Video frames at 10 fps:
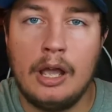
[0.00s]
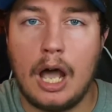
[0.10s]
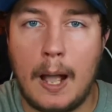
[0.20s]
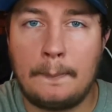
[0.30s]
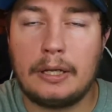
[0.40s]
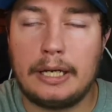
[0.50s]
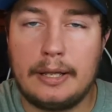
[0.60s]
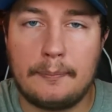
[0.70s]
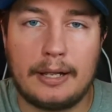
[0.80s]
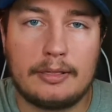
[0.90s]
I'm going to
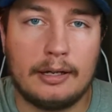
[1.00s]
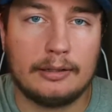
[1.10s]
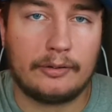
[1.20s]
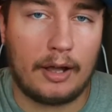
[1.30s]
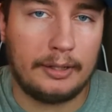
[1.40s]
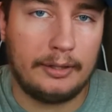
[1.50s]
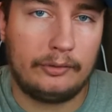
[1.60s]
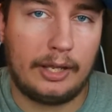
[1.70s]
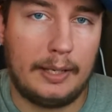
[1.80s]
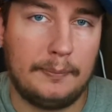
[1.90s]
give my thoughts on
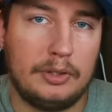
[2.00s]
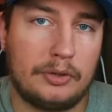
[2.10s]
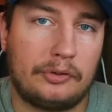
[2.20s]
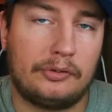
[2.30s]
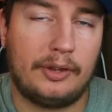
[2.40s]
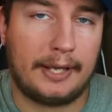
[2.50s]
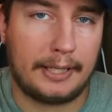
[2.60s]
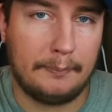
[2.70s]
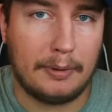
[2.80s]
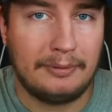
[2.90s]
this game in just a
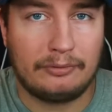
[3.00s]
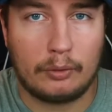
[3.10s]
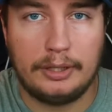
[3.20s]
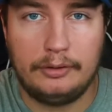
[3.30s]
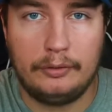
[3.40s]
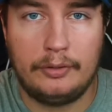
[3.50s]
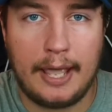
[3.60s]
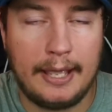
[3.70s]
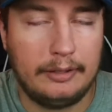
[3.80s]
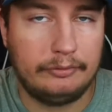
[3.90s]
second, but before I do
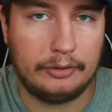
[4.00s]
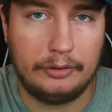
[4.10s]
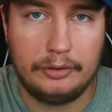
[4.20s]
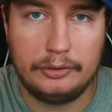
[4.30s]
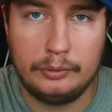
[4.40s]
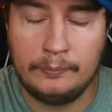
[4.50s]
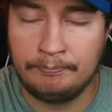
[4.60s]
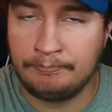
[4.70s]
that, if you're new